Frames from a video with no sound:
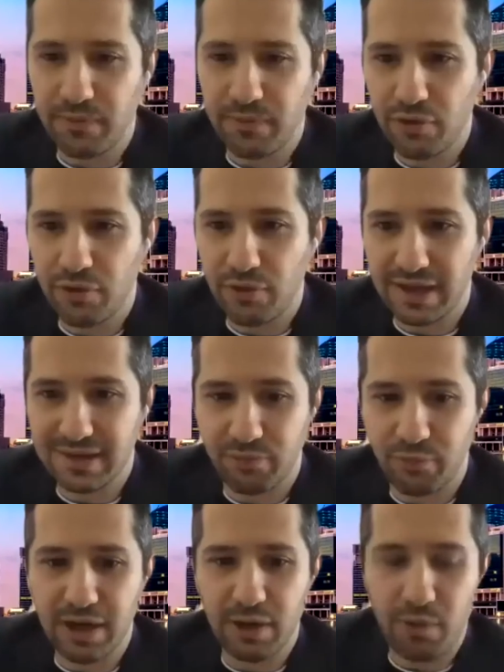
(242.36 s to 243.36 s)
Flogo is
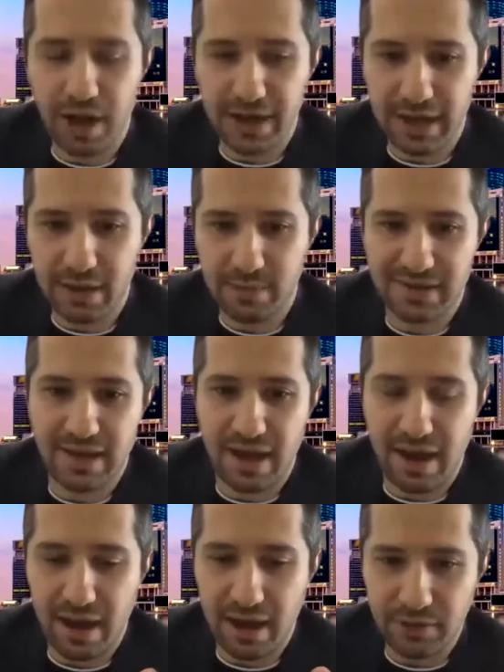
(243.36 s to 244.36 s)
really what enables
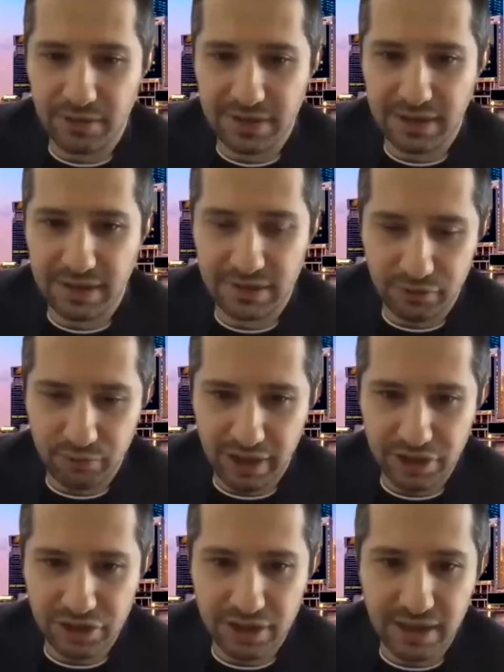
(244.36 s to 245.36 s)
that IoT
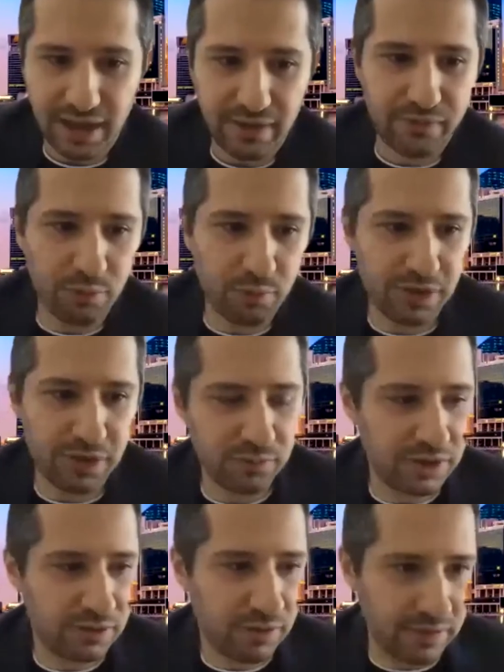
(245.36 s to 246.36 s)
integration if we want to do
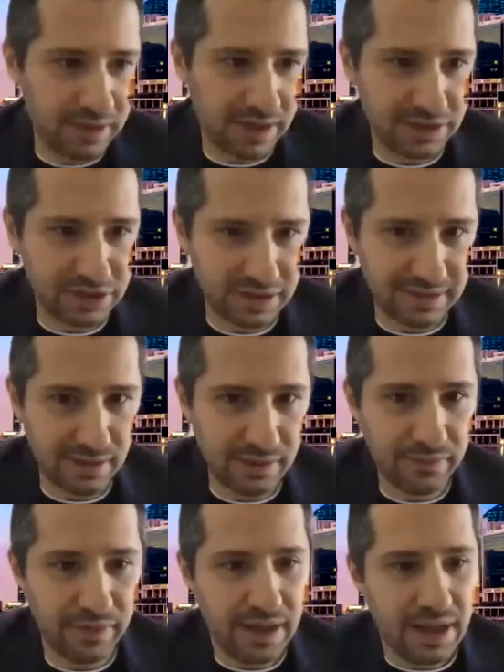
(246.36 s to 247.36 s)
it on the edge
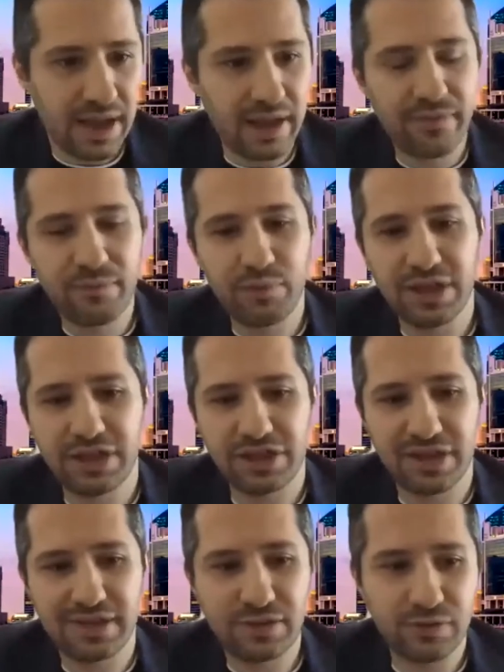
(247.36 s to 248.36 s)
itself. If we need
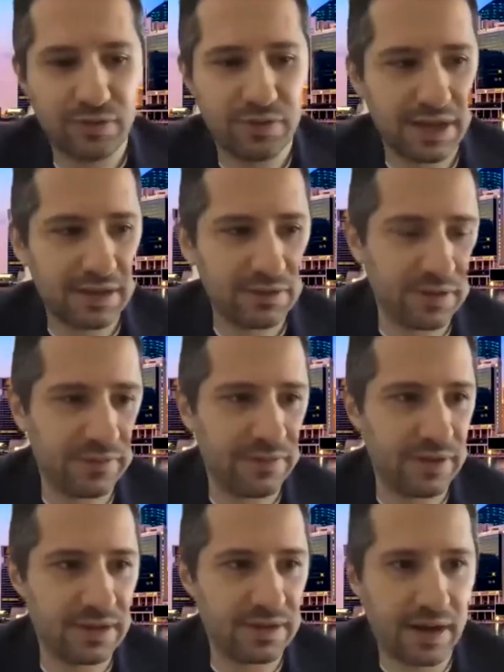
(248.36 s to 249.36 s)
just to connect to
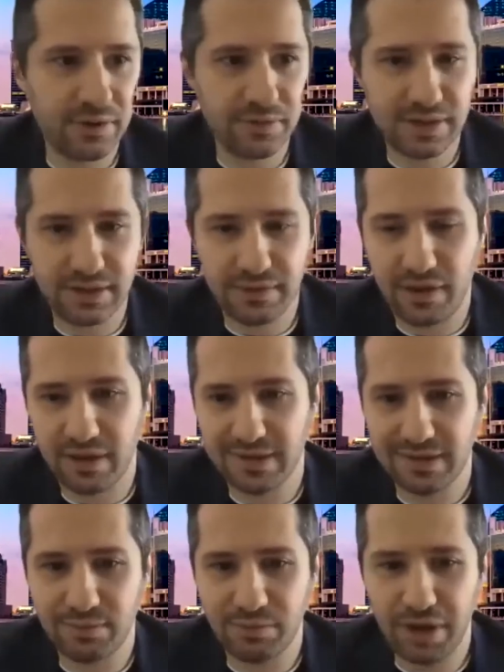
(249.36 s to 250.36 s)
different IoT
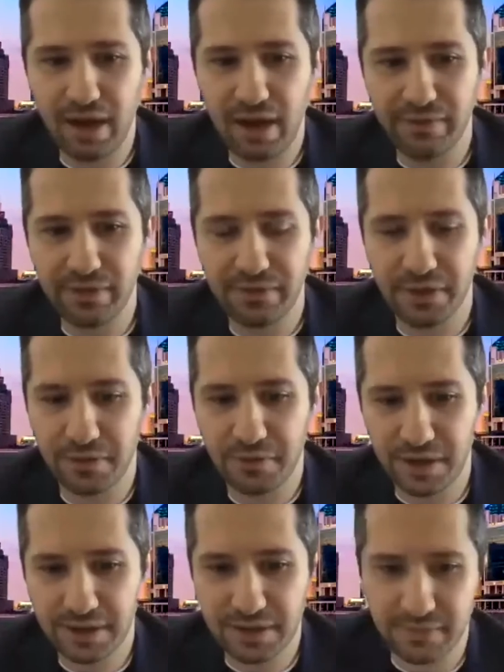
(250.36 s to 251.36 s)
devices, we have different
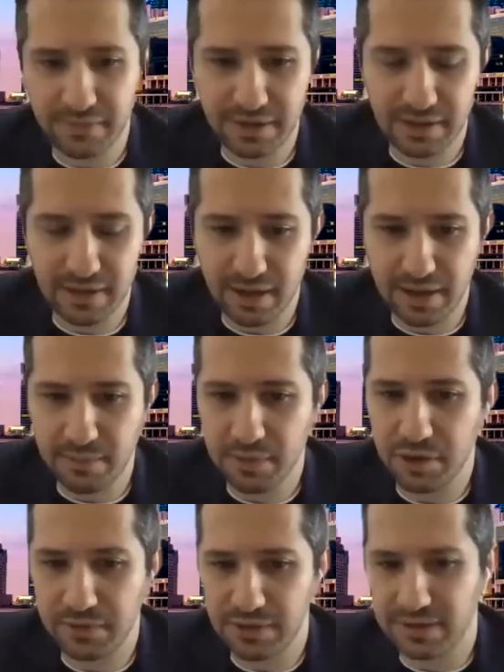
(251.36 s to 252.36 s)
connectivity like
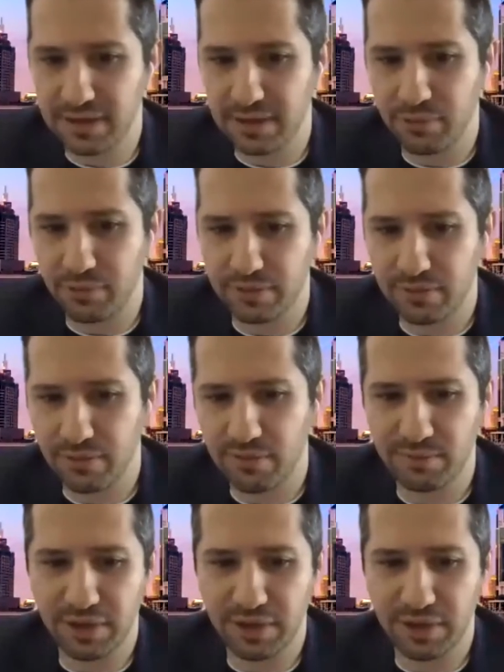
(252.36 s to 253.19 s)
MQTT protocols.